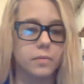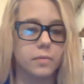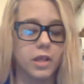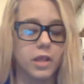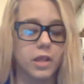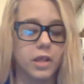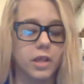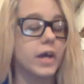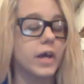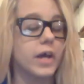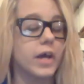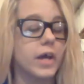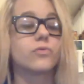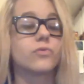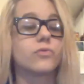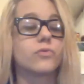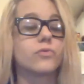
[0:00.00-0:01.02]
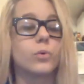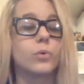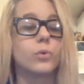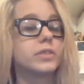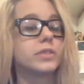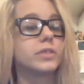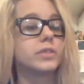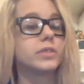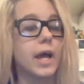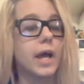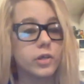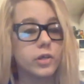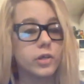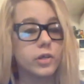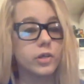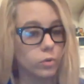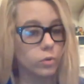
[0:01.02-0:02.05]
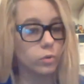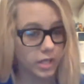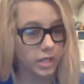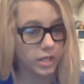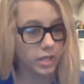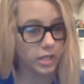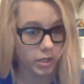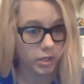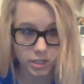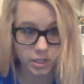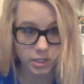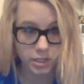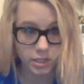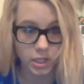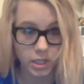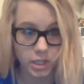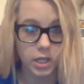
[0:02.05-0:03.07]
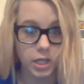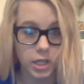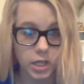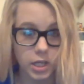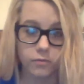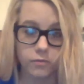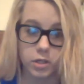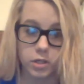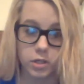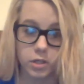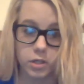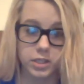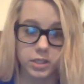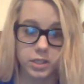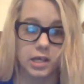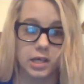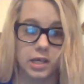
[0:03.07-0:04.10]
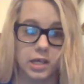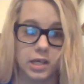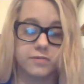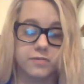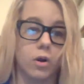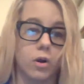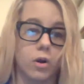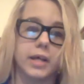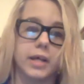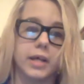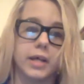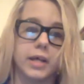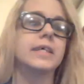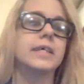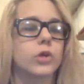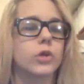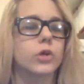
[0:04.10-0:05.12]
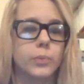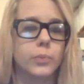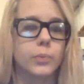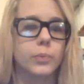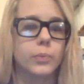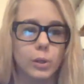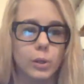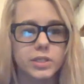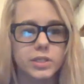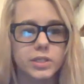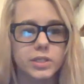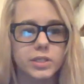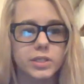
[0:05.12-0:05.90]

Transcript: Live by these rules, and you will definitely succeed in forensics as far as Interp goes,